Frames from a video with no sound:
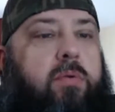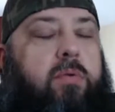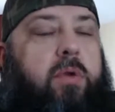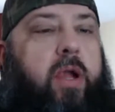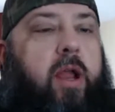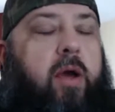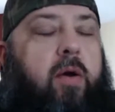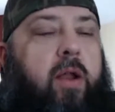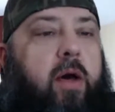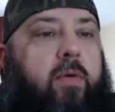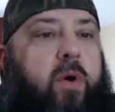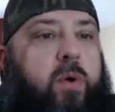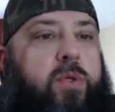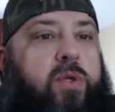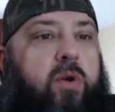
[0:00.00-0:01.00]
And I've
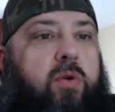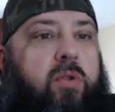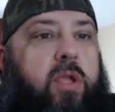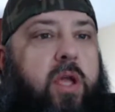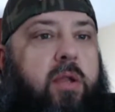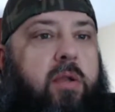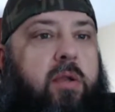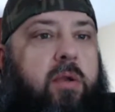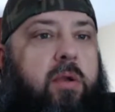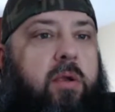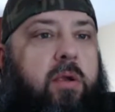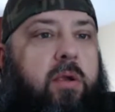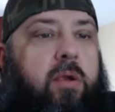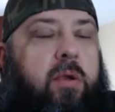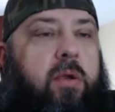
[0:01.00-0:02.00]
always heard that
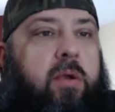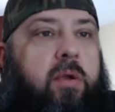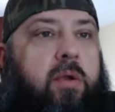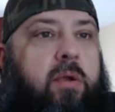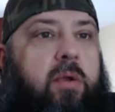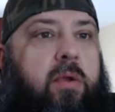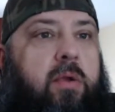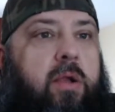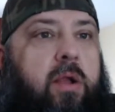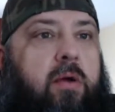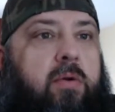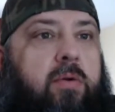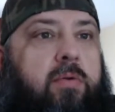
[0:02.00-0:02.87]
you know